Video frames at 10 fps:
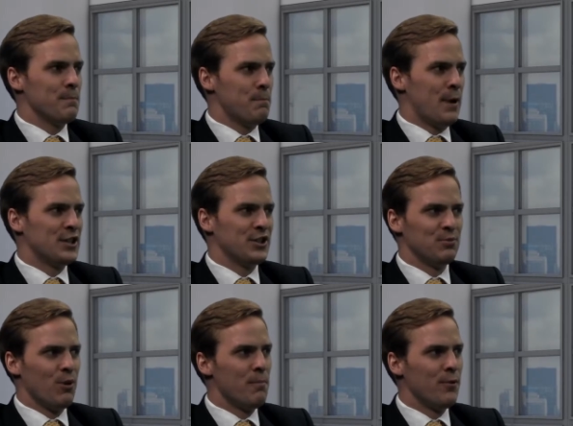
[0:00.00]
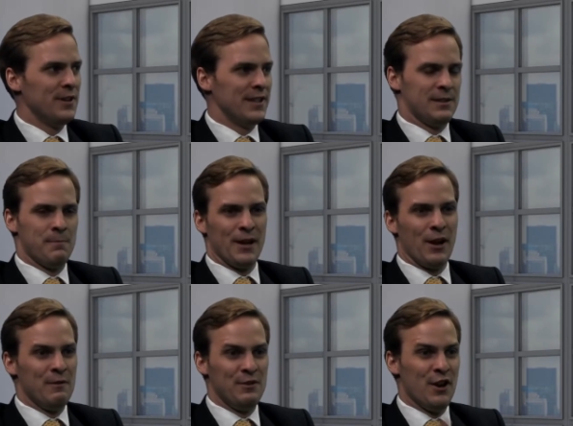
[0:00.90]
pensions, one point, it's a bit
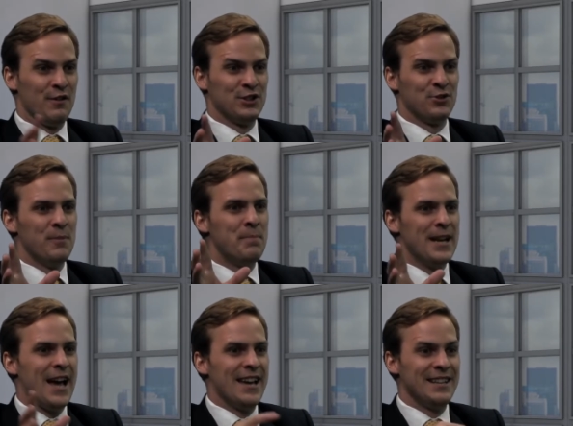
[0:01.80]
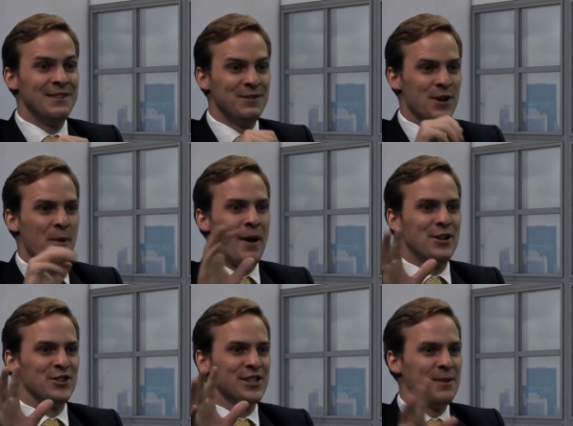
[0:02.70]
like, you know, the story of BA, you know, a
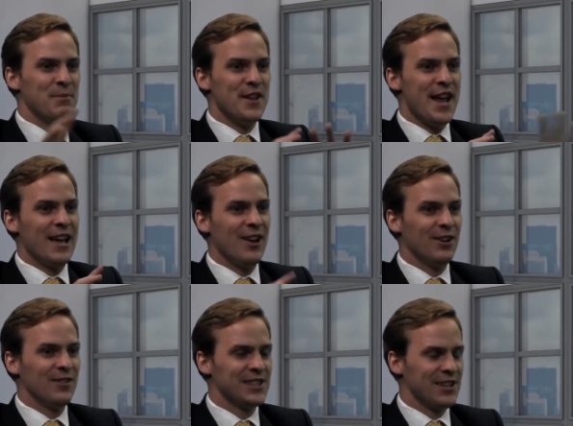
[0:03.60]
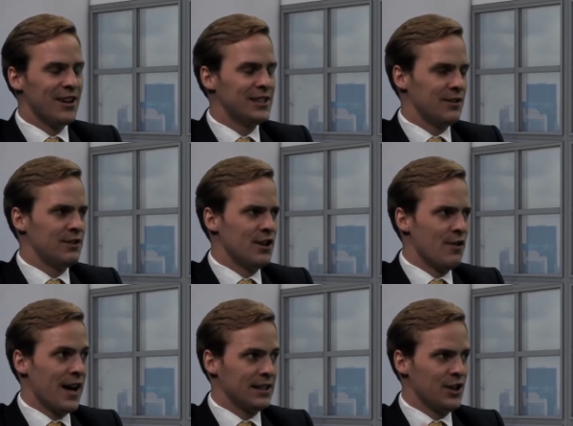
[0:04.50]
pension scheme with an airline on the side. So, you know, that's an